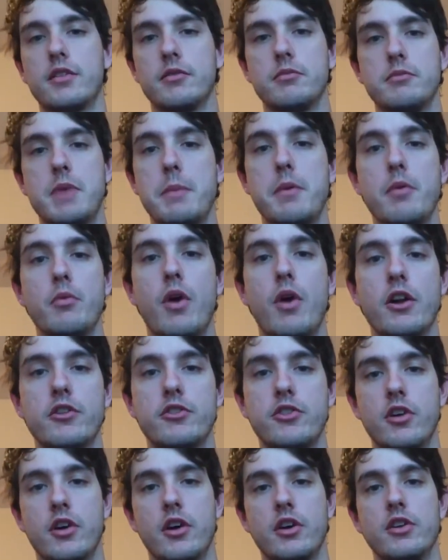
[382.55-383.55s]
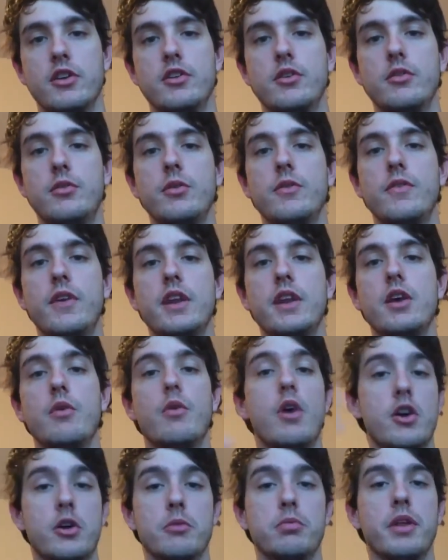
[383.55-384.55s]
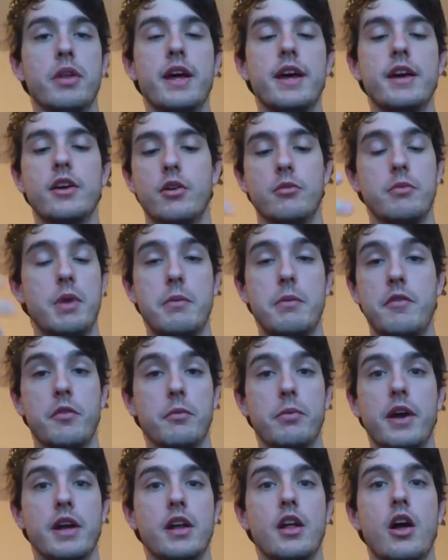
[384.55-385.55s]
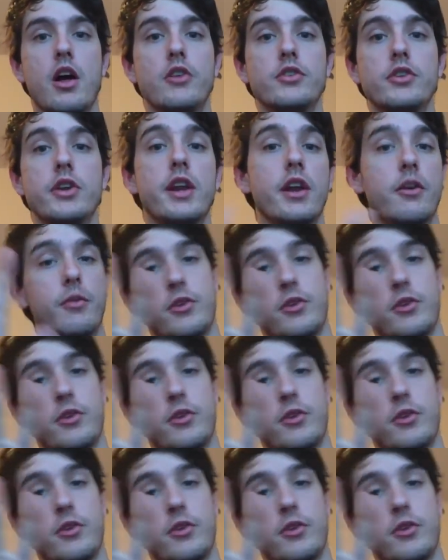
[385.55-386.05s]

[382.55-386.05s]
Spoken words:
maybe watch a YouTube video while you're playing, or maybe if you're playing Call of Duty,